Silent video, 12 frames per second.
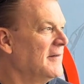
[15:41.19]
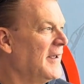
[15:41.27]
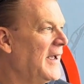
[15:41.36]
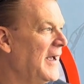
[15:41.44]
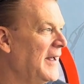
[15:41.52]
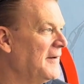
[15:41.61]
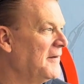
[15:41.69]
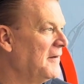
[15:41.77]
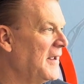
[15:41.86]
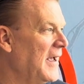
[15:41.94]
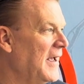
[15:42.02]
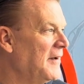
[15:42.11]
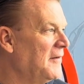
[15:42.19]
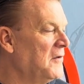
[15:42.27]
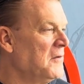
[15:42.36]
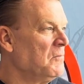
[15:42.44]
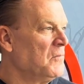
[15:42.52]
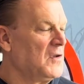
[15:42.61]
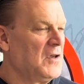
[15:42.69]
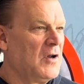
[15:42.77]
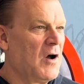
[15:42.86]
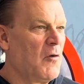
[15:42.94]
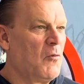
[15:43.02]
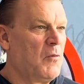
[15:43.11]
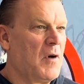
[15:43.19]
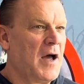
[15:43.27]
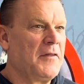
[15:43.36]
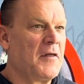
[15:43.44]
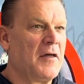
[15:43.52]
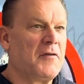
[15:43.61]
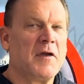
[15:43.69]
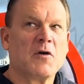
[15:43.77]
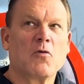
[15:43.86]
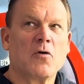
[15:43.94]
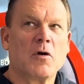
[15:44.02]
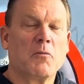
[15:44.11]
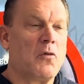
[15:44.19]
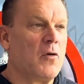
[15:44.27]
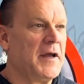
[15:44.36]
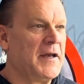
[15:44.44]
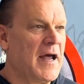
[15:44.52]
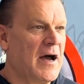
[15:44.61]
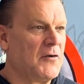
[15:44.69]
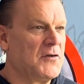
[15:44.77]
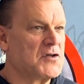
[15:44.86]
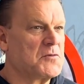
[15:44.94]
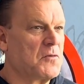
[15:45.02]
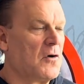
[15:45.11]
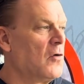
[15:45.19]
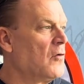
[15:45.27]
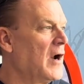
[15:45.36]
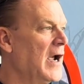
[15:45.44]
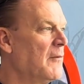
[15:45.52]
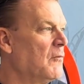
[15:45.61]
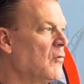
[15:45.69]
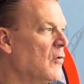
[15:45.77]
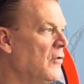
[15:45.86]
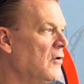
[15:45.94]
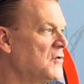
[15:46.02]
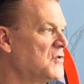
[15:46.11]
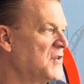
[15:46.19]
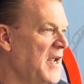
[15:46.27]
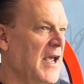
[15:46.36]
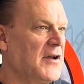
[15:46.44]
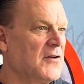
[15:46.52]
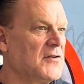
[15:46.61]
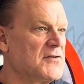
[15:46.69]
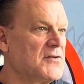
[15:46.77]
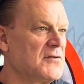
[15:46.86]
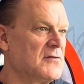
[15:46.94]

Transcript: And you know, I think we're at a point now in this program where there's standards.